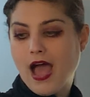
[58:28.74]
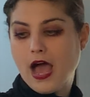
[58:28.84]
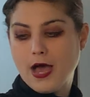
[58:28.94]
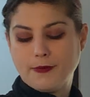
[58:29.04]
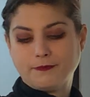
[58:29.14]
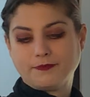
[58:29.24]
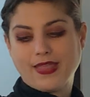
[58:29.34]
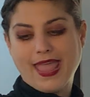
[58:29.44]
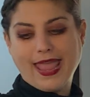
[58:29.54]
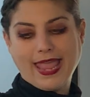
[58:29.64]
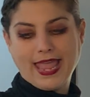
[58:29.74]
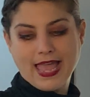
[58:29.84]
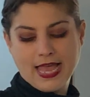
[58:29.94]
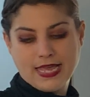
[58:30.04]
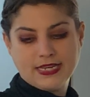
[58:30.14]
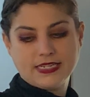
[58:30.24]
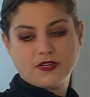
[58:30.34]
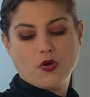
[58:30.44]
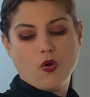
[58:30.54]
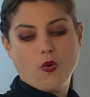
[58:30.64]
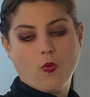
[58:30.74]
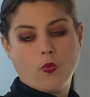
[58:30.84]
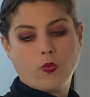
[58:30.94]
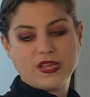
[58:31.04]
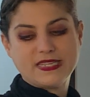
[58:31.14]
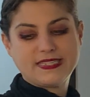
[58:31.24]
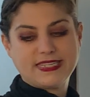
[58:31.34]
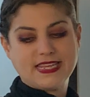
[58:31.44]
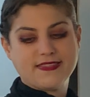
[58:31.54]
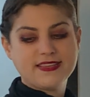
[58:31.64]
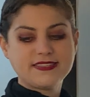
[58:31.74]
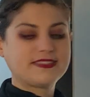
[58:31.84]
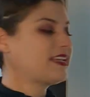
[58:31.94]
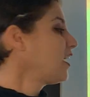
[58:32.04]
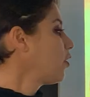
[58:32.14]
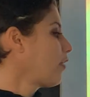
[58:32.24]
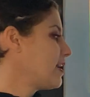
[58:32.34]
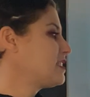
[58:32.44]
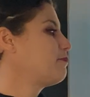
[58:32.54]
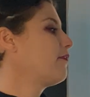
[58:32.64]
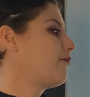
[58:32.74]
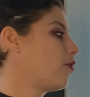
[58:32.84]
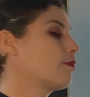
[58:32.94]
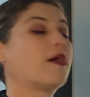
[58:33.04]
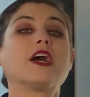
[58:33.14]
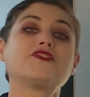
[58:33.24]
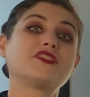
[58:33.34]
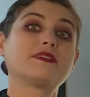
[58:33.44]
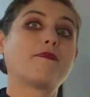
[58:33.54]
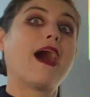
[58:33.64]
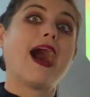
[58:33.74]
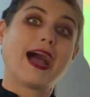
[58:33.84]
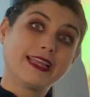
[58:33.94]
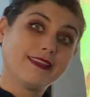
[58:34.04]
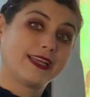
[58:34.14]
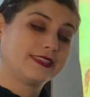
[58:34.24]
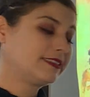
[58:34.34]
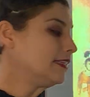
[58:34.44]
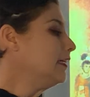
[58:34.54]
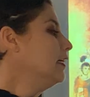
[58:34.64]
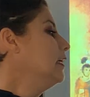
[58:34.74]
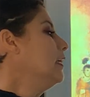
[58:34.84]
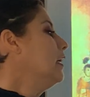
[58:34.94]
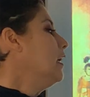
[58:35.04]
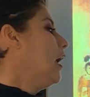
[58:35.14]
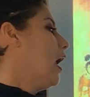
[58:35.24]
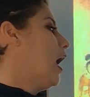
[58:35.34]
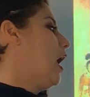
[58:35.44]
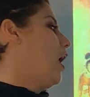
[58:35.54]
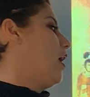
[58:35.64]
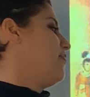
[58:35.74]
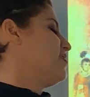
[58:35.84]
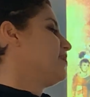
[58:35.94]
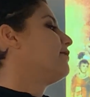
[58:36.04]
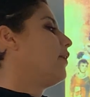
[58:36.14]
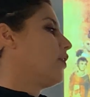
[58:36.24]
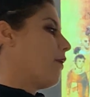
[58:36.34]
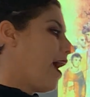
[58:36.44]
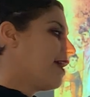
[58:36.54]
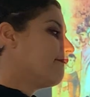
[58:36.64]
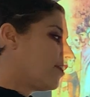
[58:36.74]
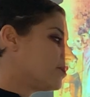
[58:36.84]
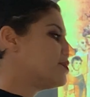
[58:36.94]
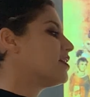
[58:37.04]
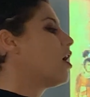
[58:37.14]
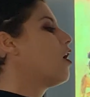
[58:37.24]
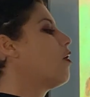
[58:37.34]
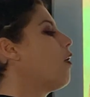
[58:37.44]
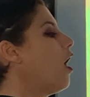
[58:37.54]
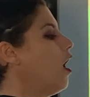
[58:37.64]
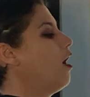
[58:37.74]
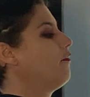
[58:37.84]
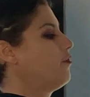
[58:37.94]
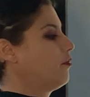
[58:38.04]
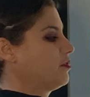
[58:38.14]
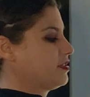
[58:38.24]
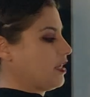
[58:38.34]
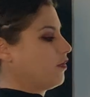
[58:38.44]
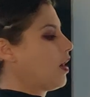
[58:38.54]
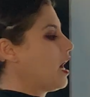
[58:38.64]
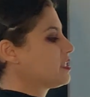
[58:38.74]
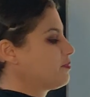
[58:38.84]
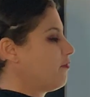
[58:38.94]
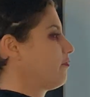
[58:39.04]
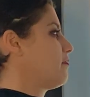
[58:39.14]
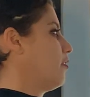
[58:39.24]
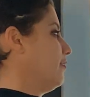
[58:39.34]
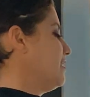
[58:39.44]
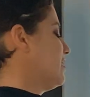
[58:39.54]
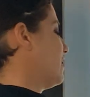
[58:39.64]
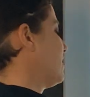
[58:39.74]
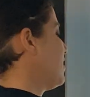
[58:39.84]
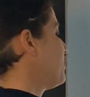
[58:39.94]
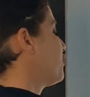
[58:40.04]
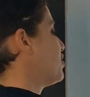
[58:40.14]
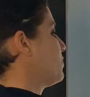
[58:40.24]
Um, and we see in this scene Christ before Pontius Pilate. Uh, this is folio 8 verso of the Rossano Gospel from the early 6th century.